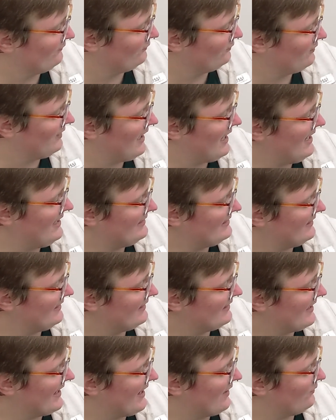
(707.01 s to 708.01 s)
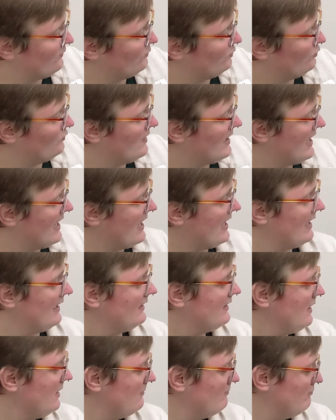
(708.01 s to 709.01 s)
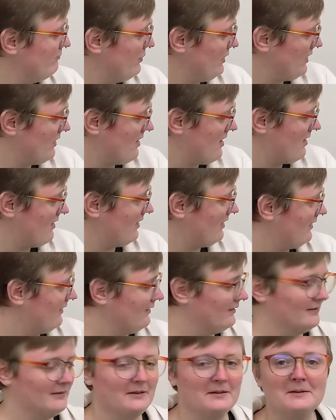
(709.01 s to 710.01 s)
Right in that red barn.